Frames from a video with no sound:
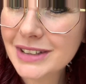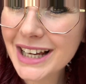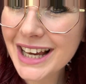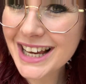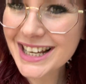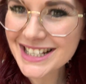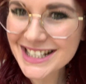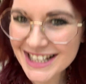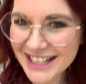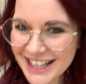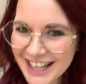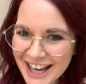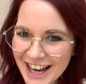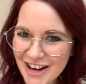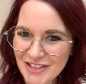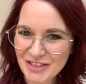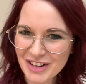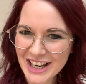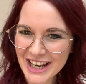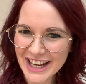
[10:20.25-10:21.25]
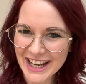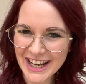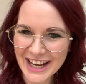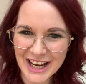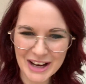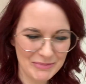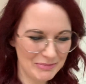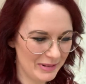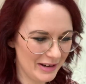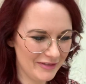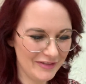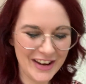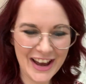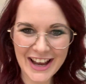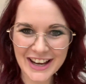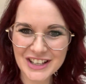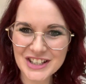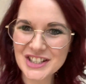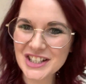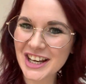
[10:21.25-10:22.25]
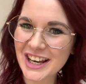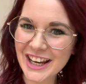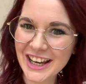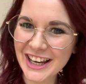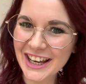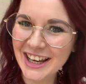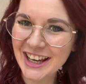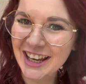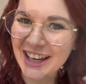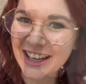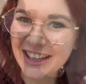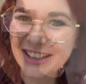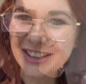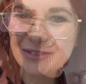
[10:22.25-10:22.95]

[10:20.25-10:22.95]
It's lovely, Perfection.